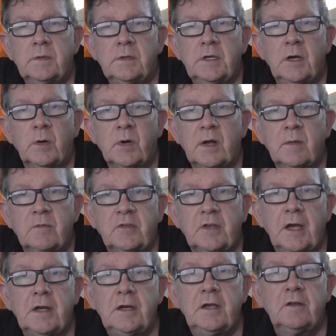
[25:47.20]
You hear what I'm
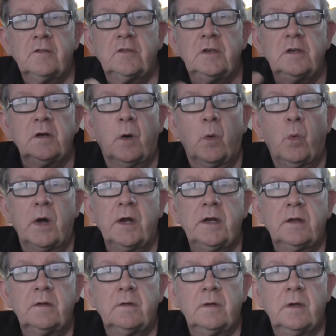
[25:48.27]
saying here? So you got
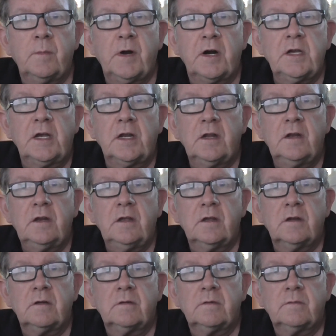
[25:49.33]
one American
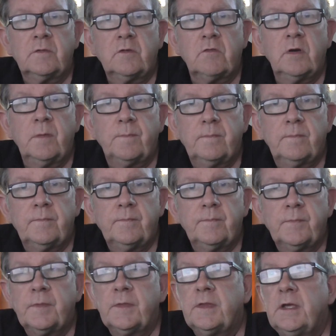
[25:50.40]
Indian group,
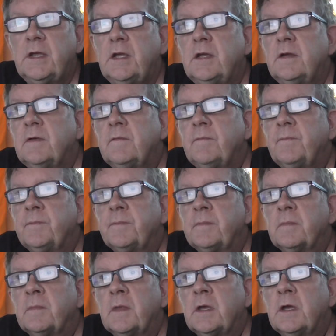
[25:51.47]
the
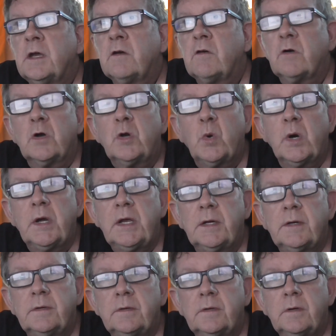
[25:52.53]
Iroquois,
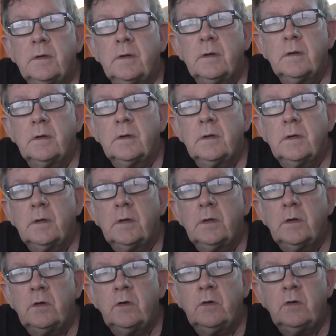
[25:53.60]

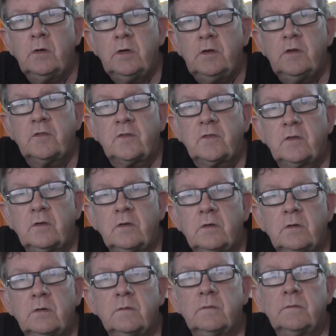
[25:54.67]
who used
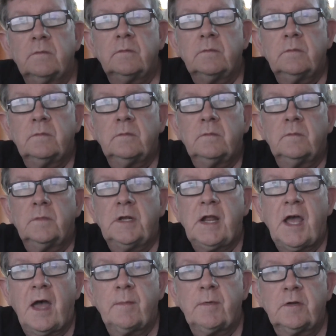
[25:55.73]
to
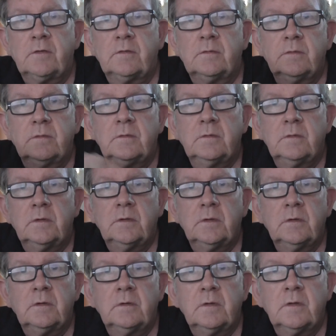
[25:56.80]
inhabit
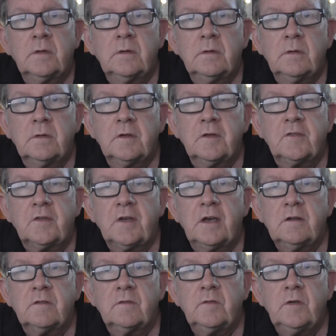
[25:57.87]
the
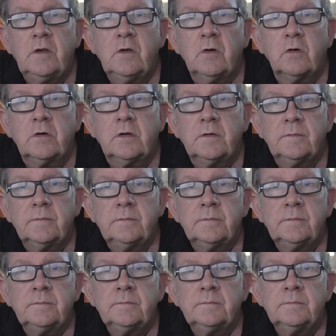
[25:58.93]
state of New York,
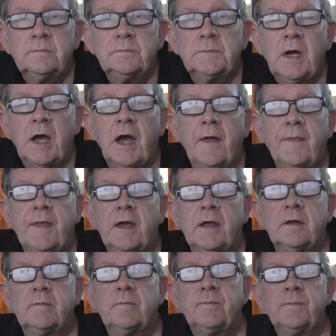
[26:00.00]
and
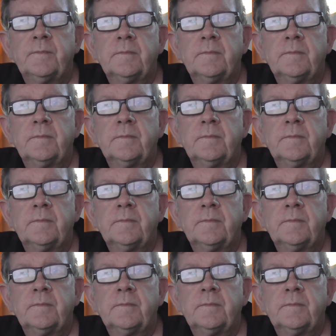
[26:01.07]
then